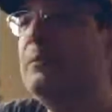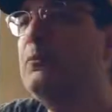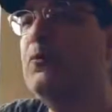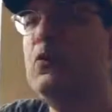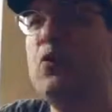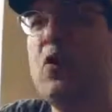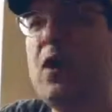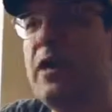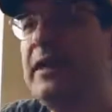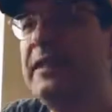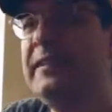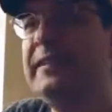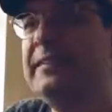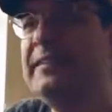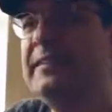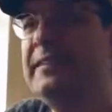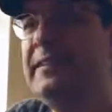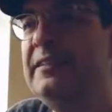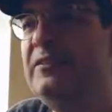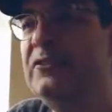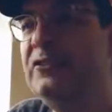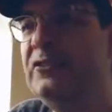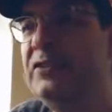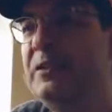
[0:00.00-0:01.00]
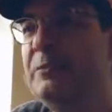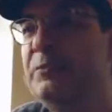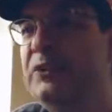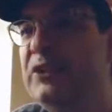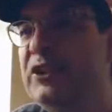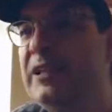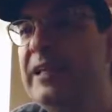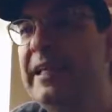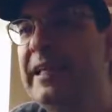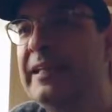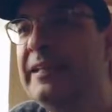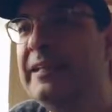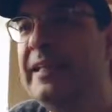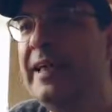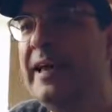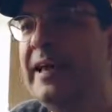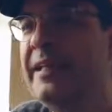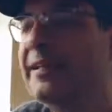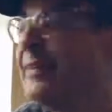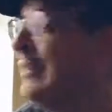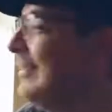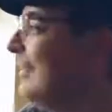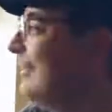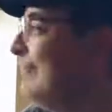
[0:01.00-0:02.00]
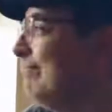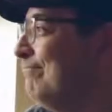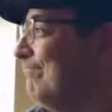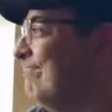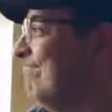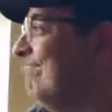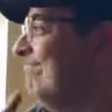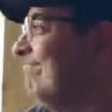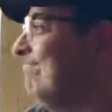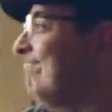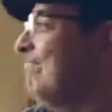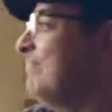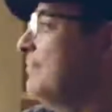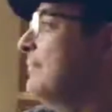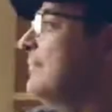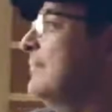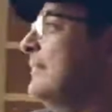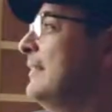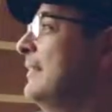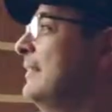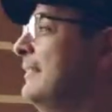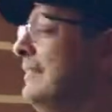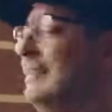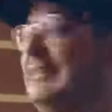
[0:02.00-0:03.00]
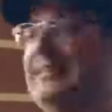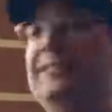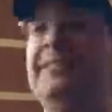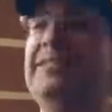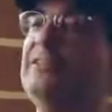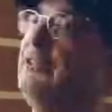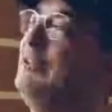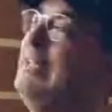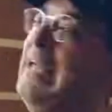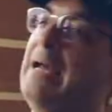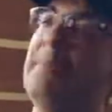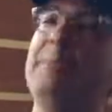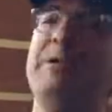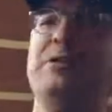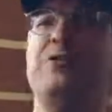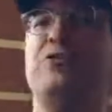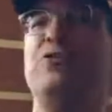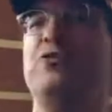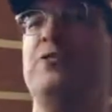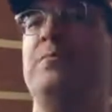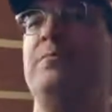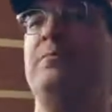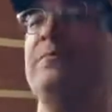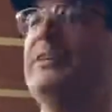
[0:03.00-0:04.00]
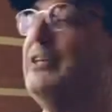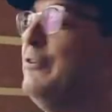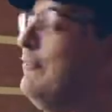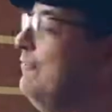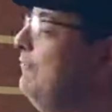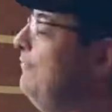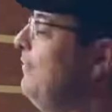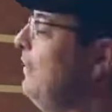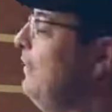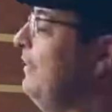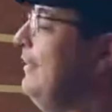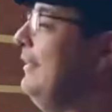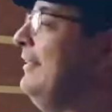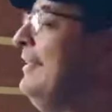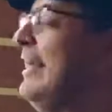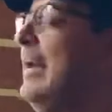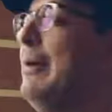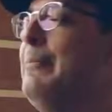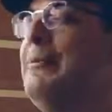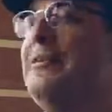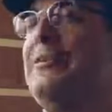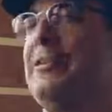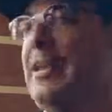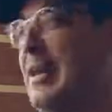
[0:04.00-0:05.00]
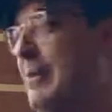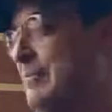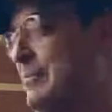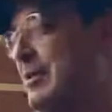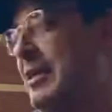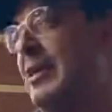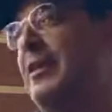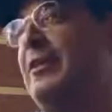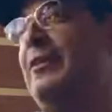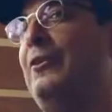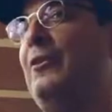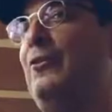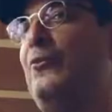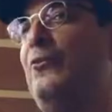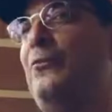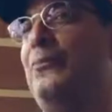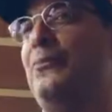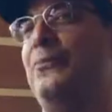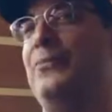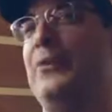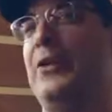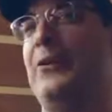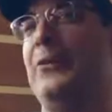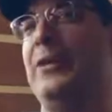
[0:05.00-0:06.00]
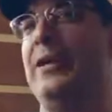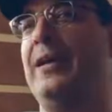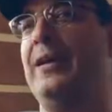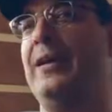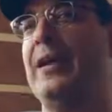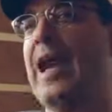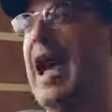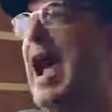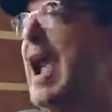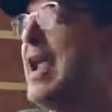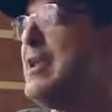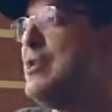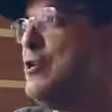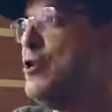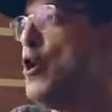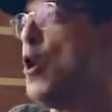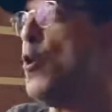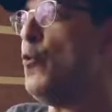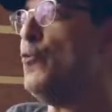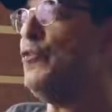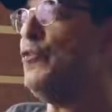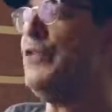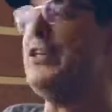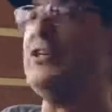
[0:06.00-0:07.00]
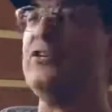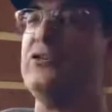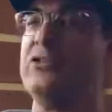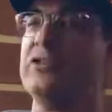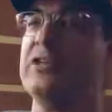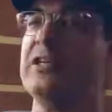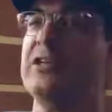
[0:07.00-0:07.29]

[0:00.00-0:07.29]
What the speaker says: some chronic disease or some shit like that. They're damaged. They're fucking damaged. I'm telling you, okay? I know these